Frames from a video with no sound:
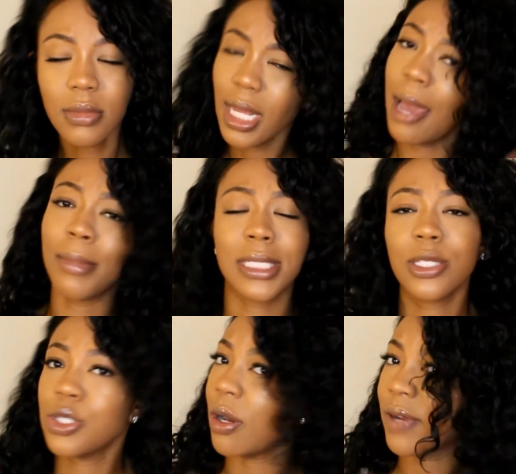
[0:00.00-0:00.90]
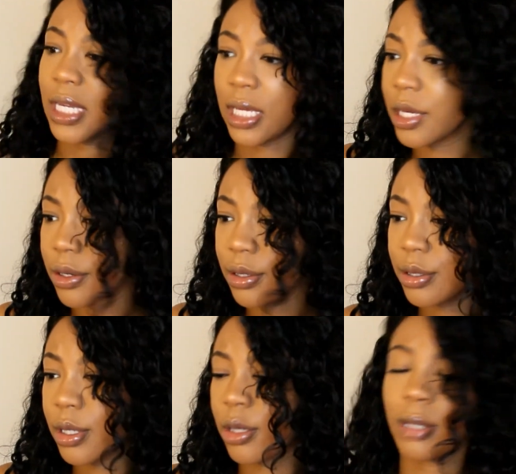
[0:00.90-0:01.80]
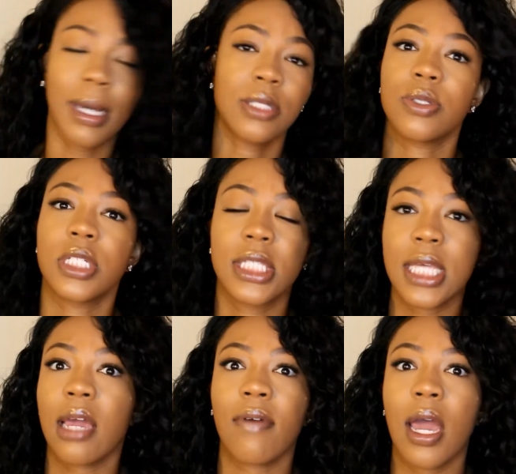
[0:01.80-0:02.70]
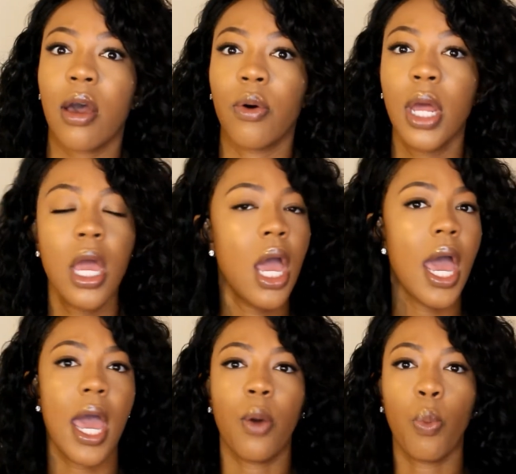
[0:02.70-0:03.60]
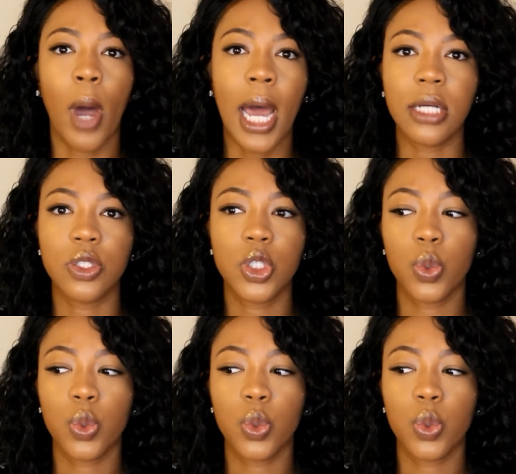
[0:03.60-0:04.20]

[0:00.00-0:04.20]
I mean, since you're already here, you know, you might as well just stay around and watch